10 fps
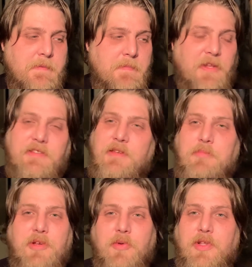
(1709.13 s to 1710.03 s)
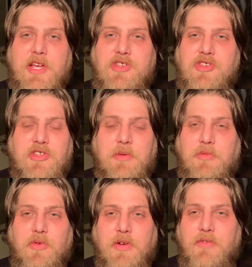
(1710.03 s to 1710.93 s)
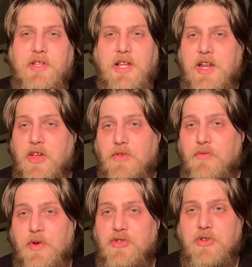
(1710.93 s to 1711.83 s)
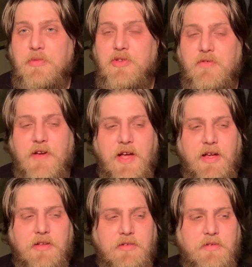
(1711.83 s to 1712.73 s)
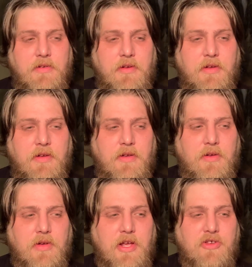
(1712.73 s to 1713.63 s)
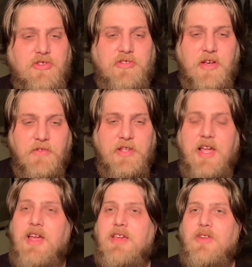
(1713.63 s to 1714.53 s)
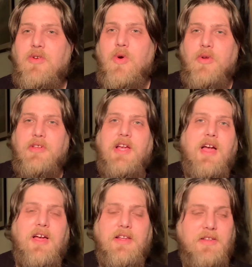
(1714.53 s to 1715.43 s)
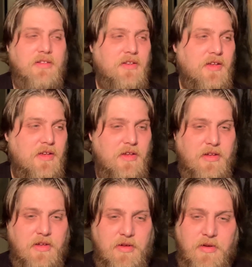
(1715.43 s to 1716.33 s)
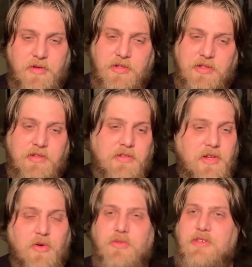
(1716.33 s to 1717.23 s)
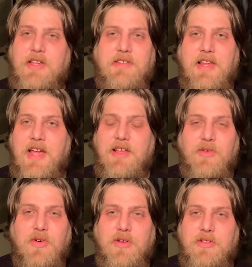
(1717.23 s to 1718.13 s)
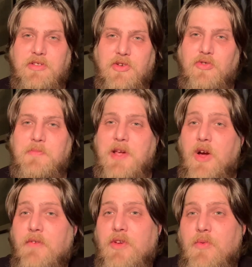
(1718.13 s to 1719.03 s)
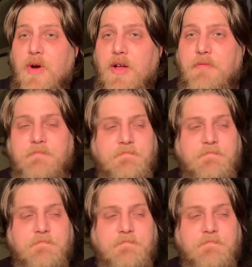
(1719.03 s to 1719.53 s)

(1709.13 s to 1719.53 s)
But it's simply a relationship, no different than any other friendship that you've had. And just every day, you know, going to God and, you know, saying, Today, Lord, use me however you want.